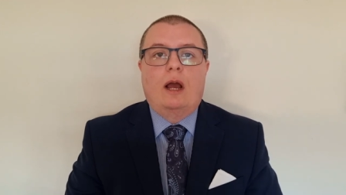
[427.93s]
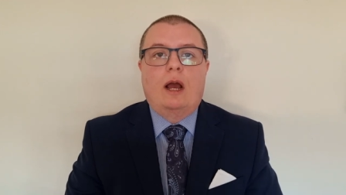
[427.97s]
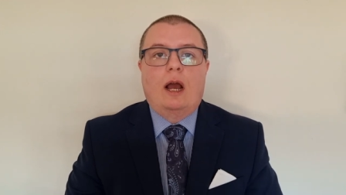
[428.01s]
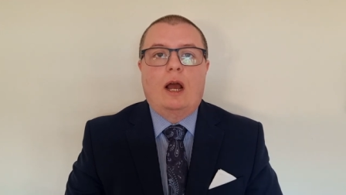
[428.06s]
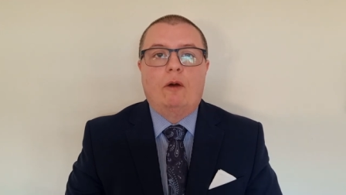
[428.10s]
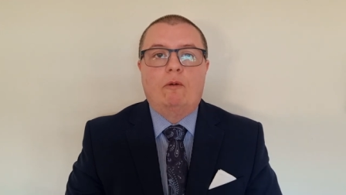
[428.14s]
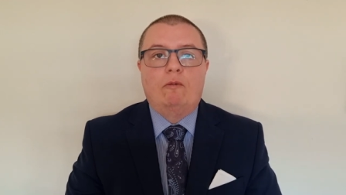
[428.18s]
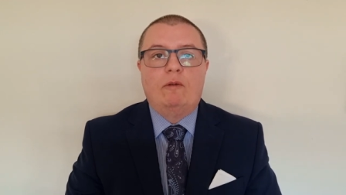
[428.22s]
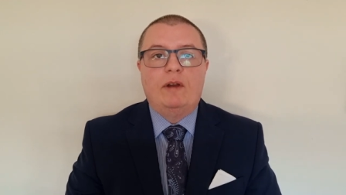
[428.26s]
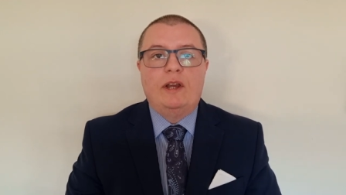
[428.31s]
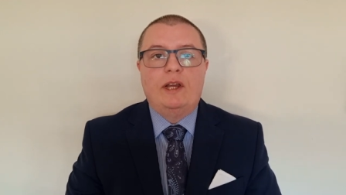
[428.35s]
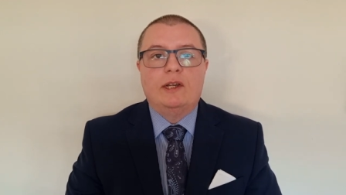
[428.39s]

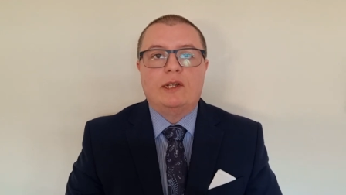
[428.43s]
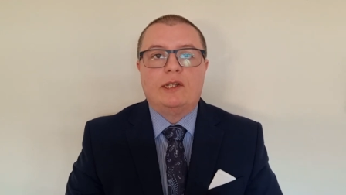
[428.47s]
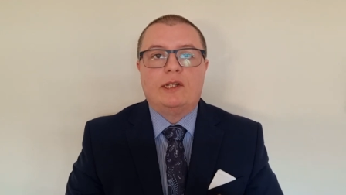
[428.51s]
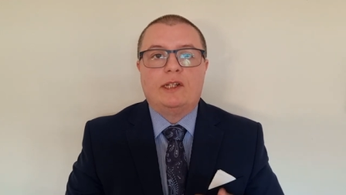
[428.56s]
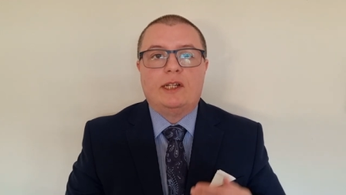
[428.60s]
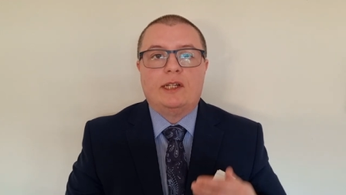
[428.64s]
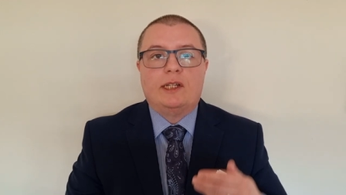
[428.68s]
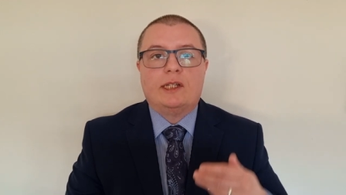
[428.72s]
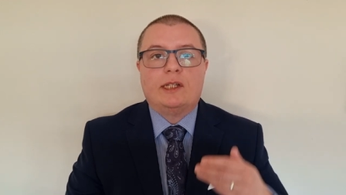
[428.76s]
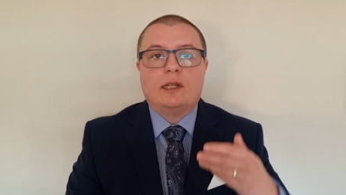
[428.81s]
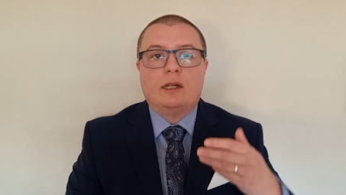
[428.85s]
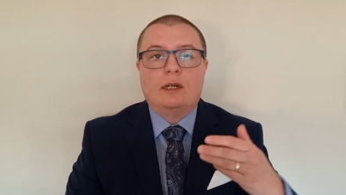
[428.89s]
And we as
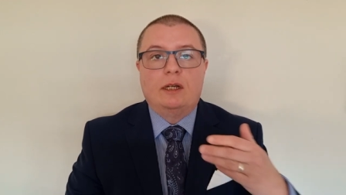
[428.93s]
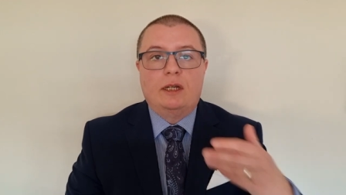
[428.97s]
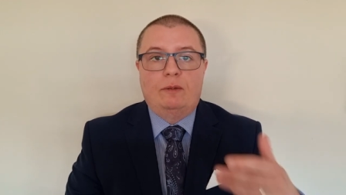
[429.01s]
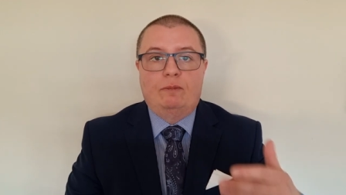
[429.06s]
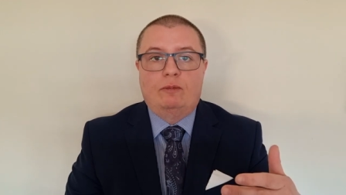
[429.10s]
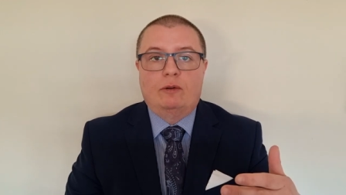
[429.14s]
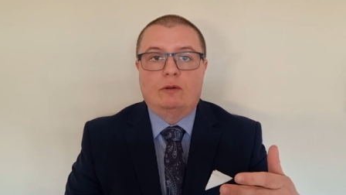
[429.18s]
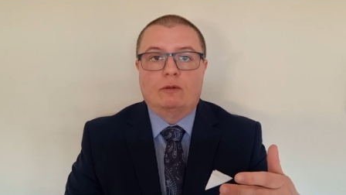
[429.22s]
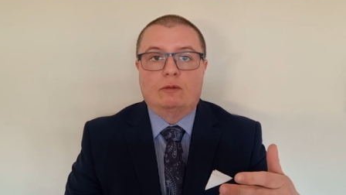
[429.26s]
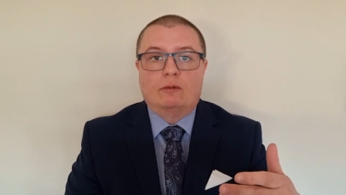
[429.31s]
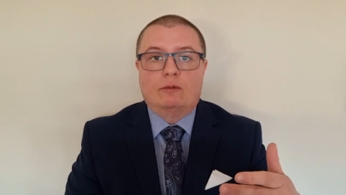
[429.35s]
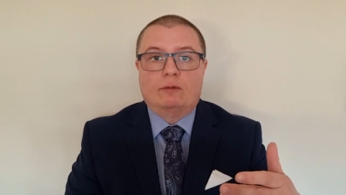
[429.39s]

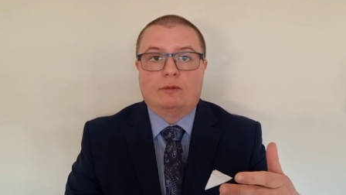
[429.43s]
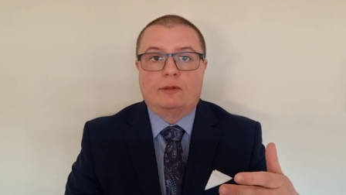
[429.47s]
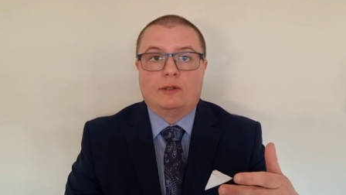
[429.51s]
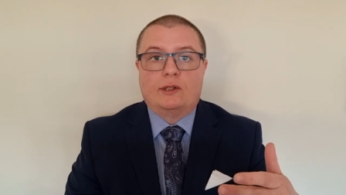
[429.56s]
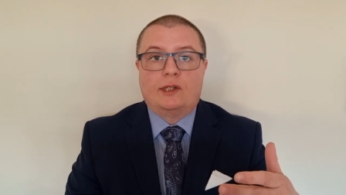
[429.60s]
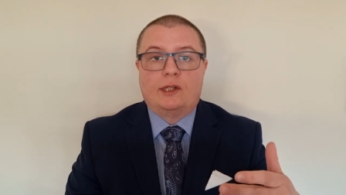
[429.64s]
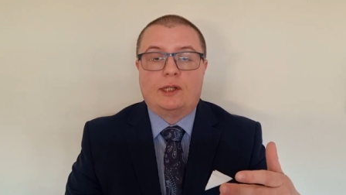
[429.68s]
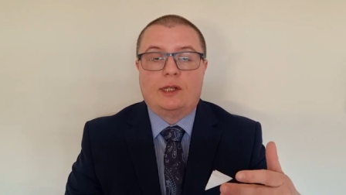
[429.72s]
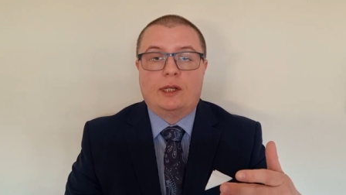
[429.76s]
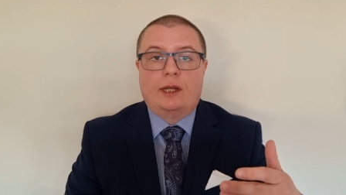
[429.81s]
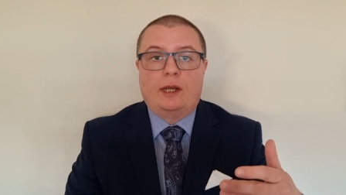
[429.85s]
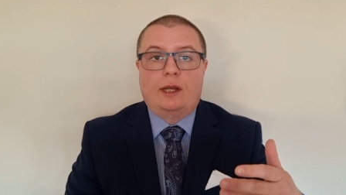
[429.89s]

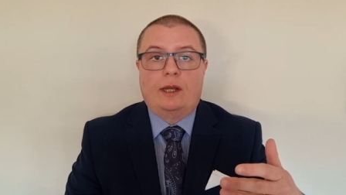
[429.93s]
disciples,